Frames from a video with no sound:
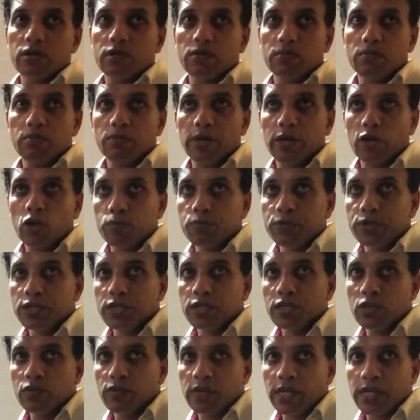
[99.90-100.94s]
by
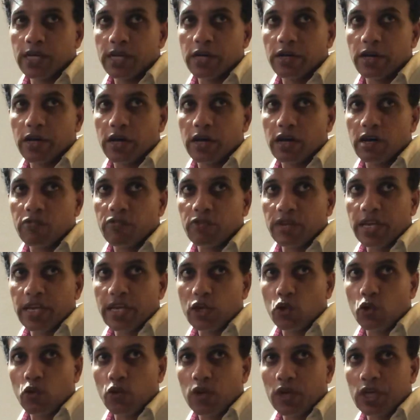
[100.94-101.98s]
observing a graph
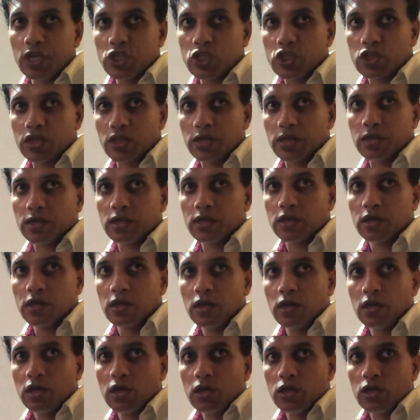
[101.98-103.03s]
equation,
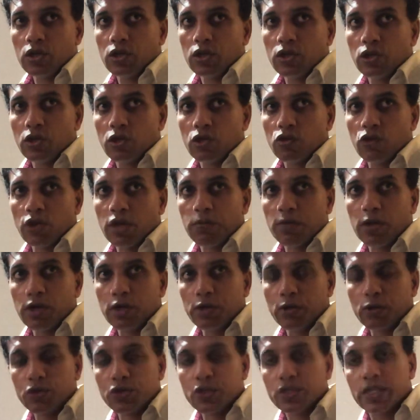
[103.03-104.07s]
you have to be able
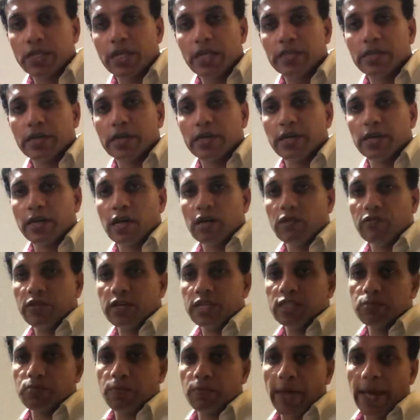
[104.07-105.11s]
to say the graph
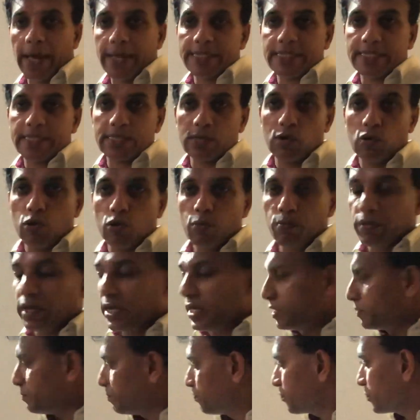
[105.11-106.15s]
is max or
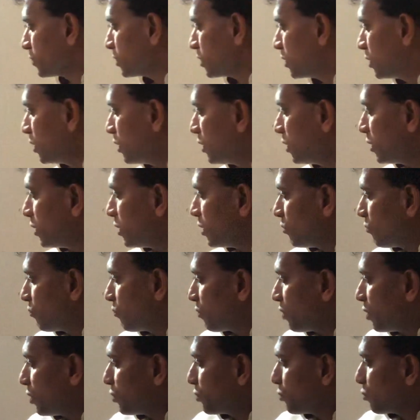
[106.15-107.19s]
min. In
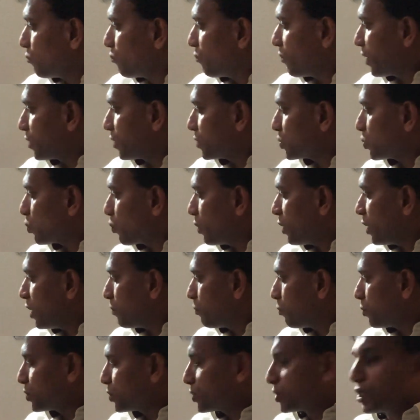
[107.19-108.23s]
front of x square
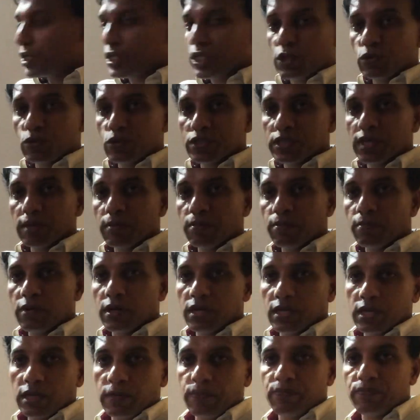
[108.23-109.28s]
positive symbol,
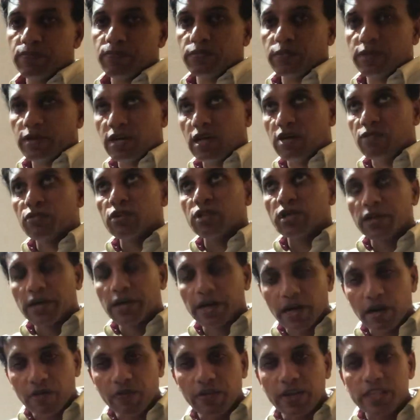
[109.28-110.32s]
therefore the
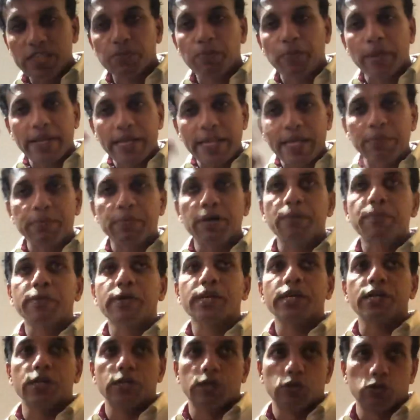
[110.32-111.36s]
graph is minimum
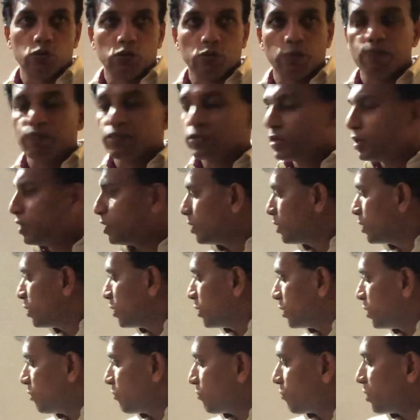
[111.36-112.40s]
curve.
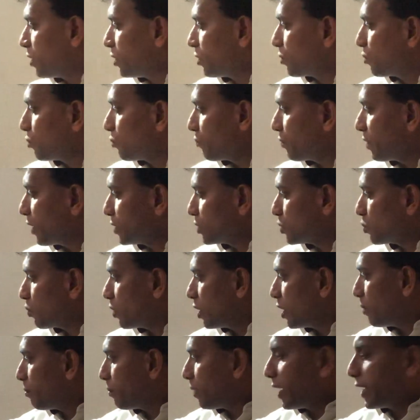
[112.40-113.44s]
In front of x
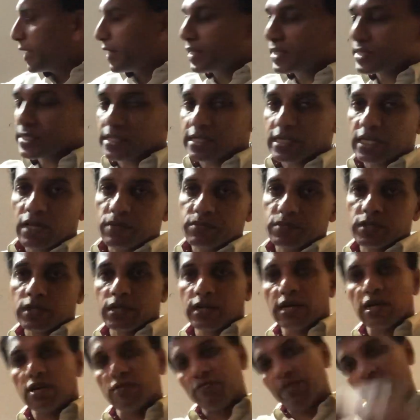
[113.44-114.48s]
square minus comes,
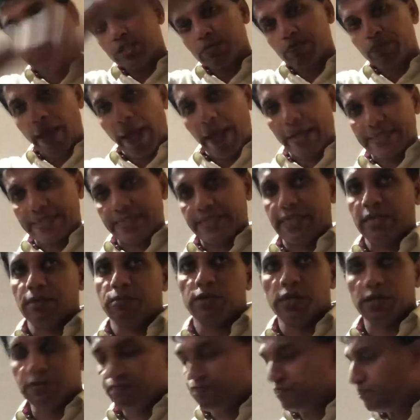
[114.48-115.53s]
graph is
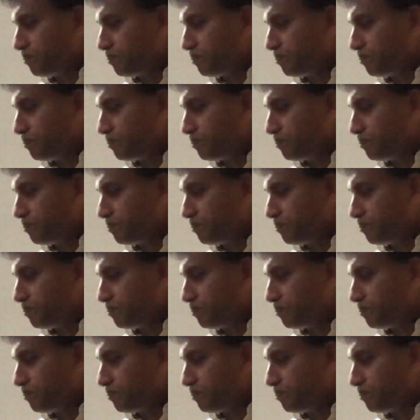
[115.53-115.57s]
maximum.